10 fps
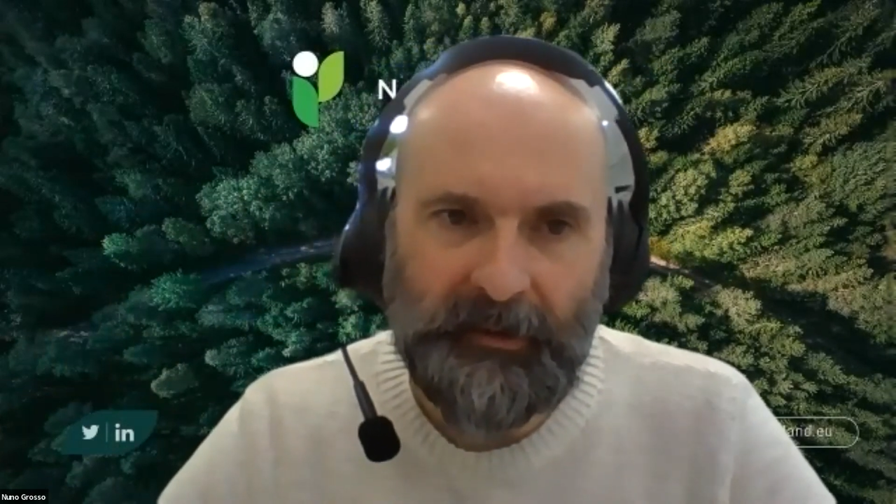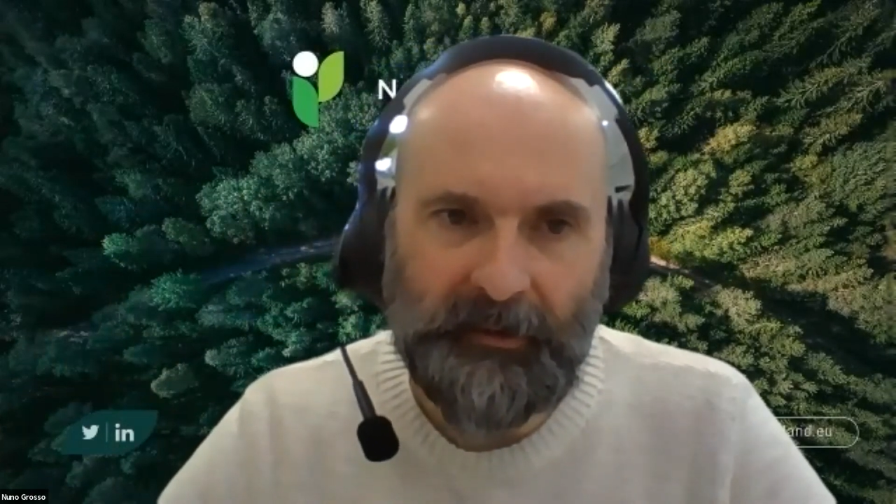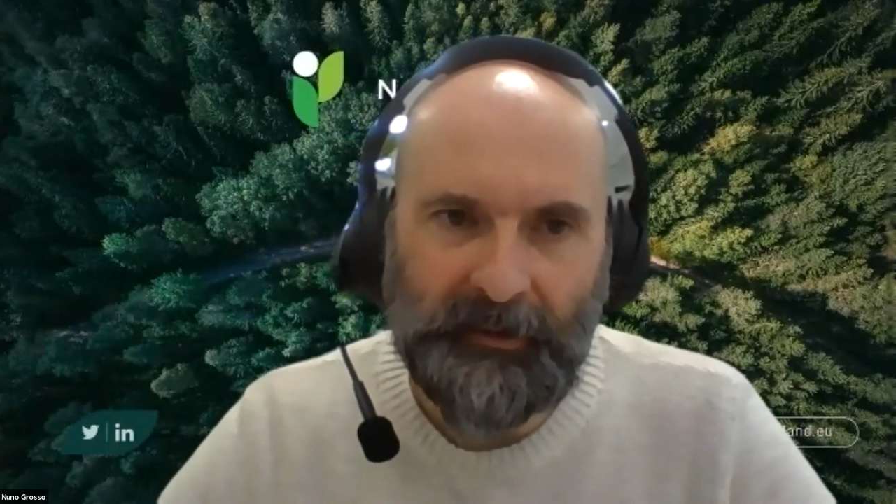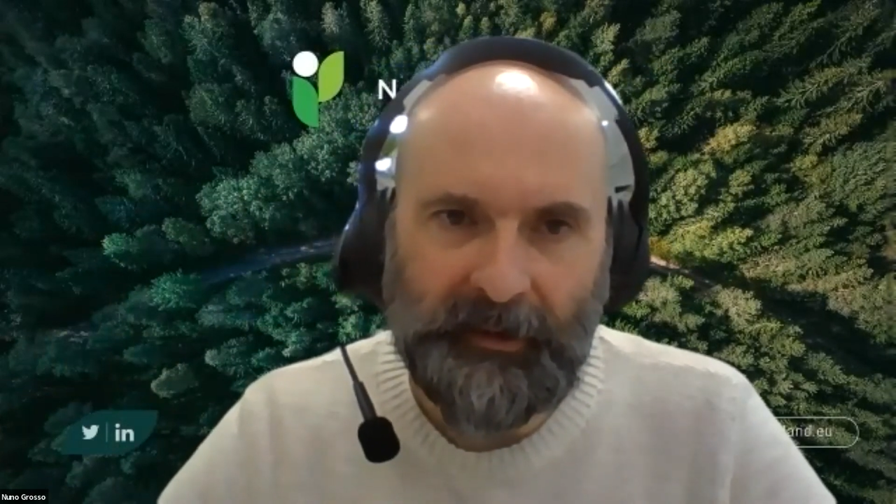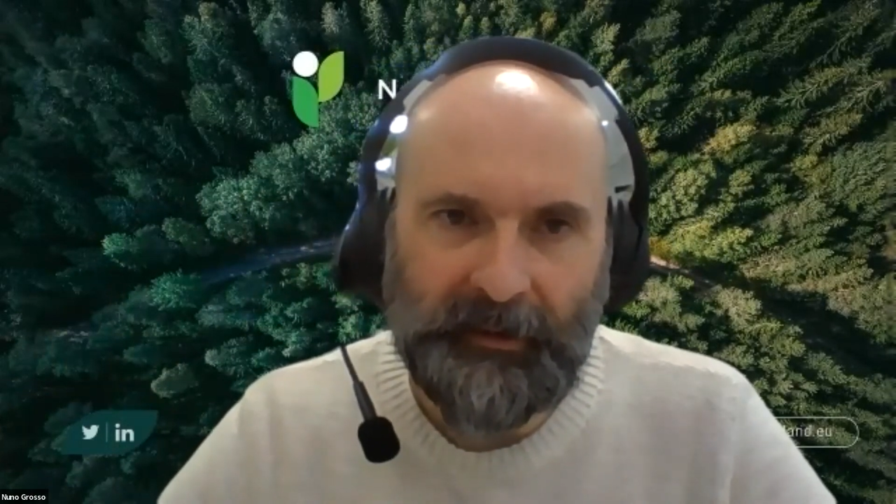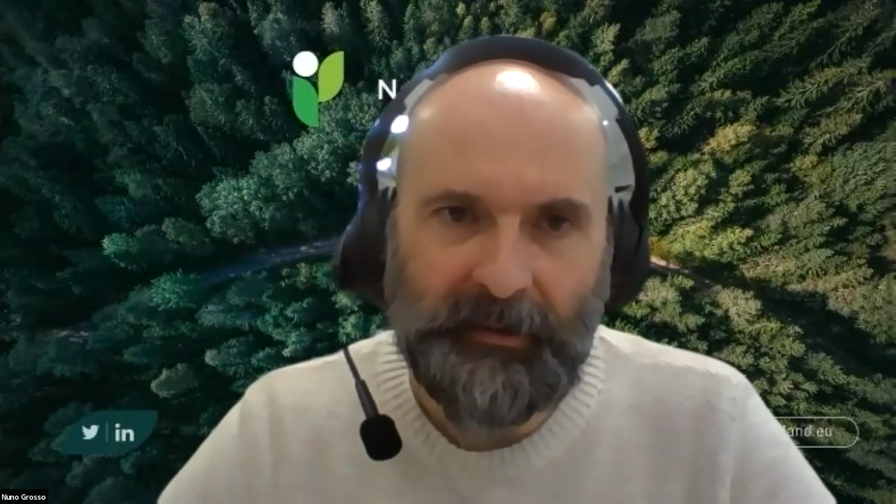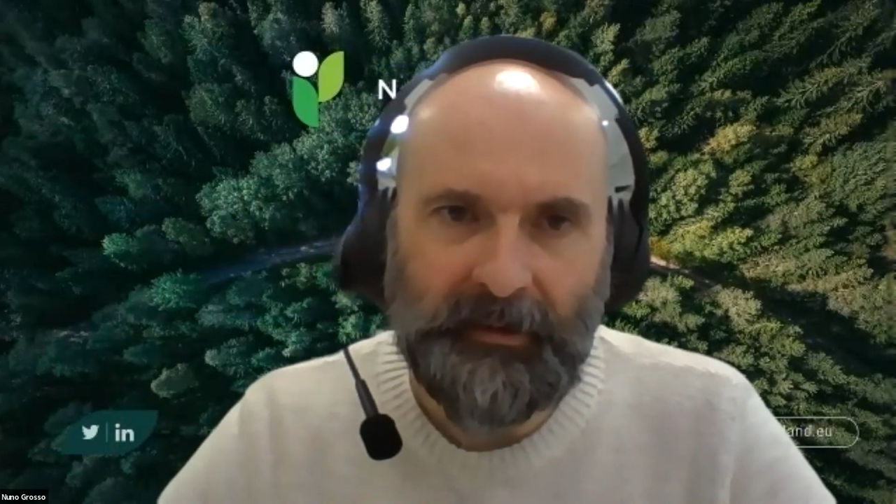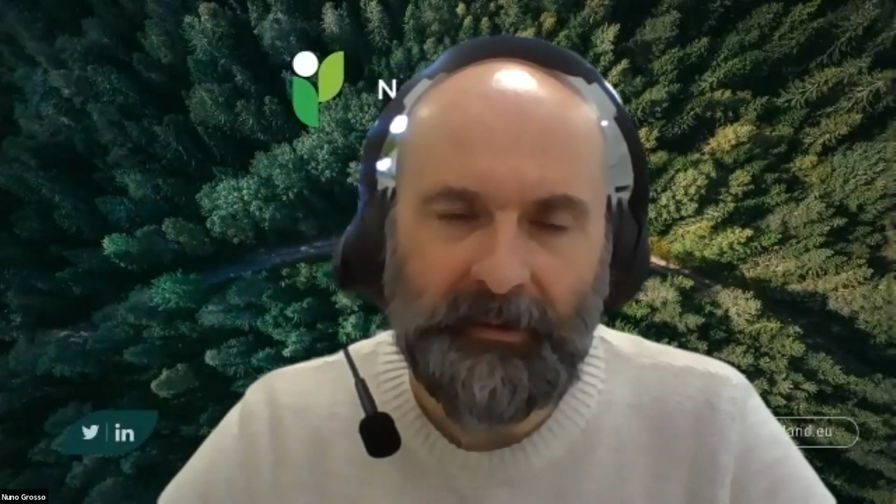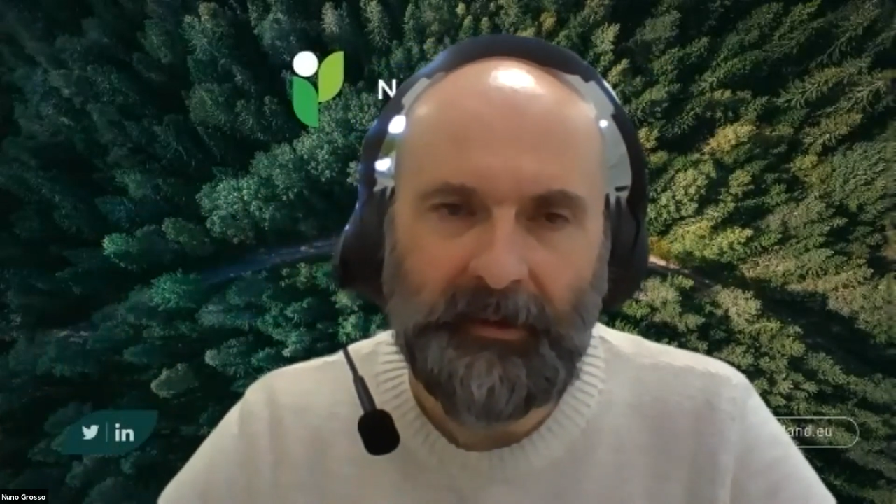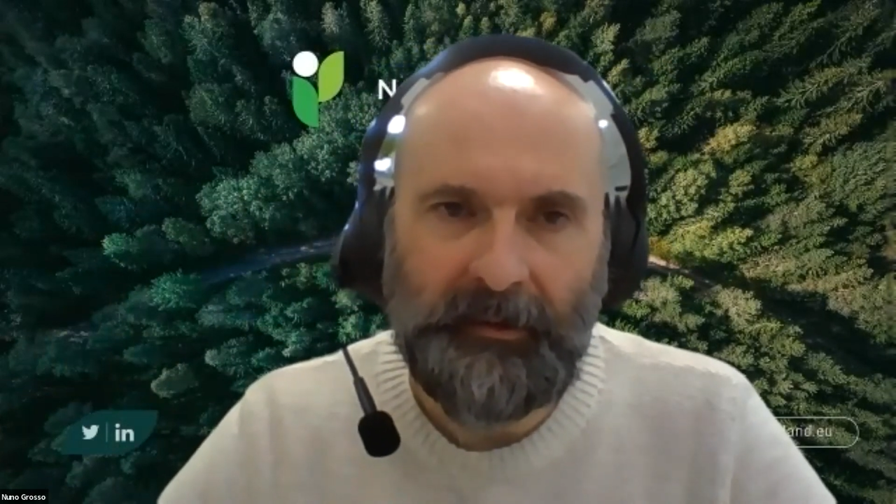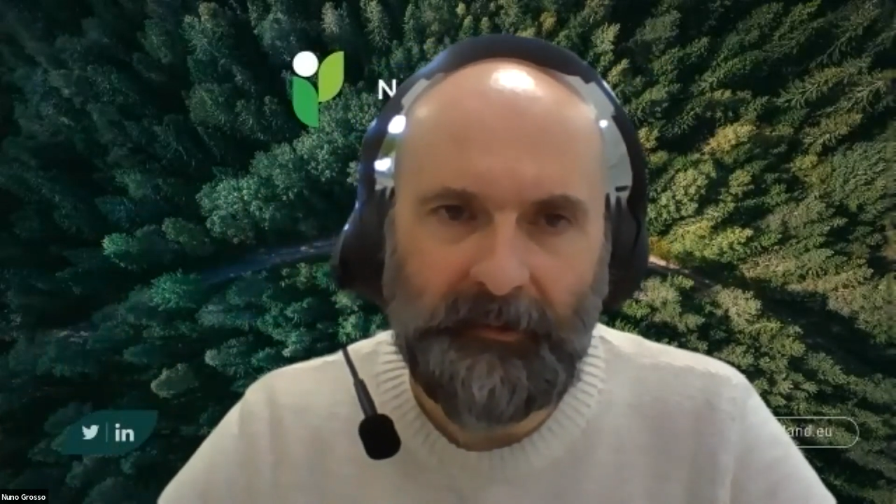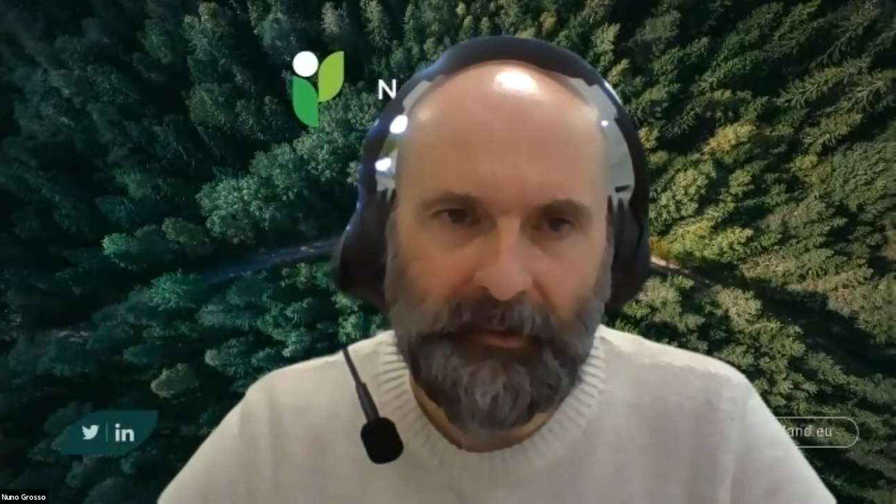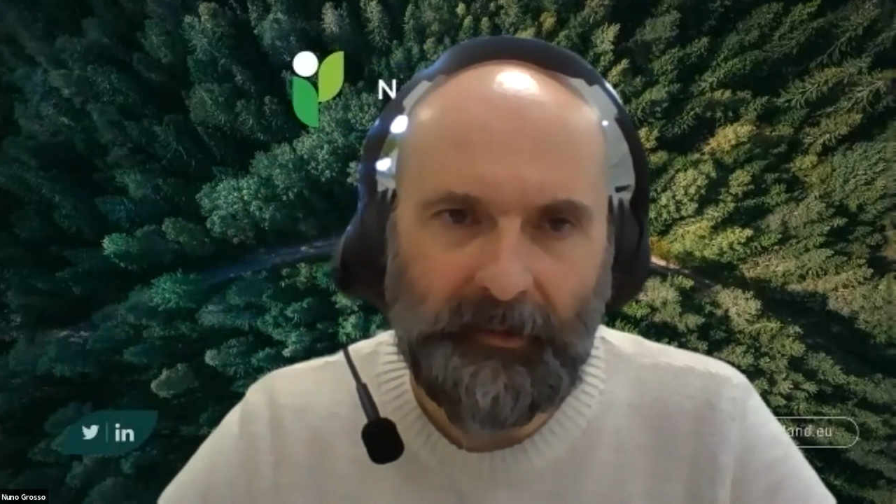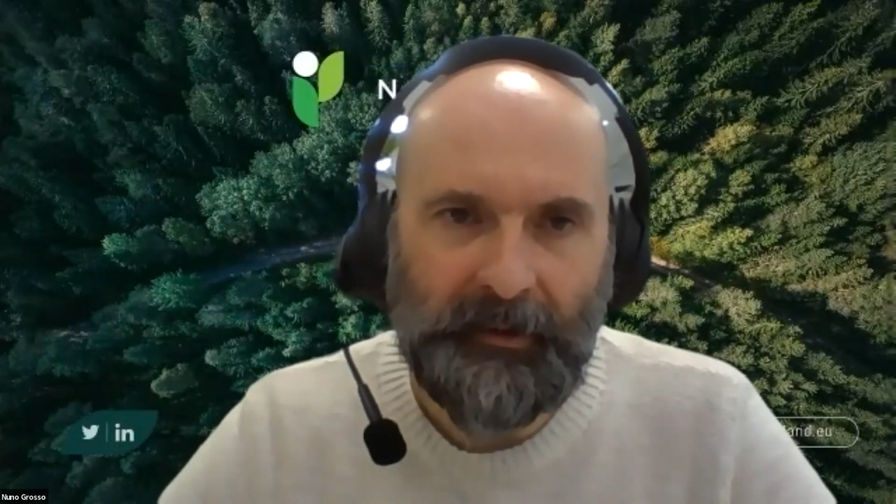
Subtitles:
to contact us and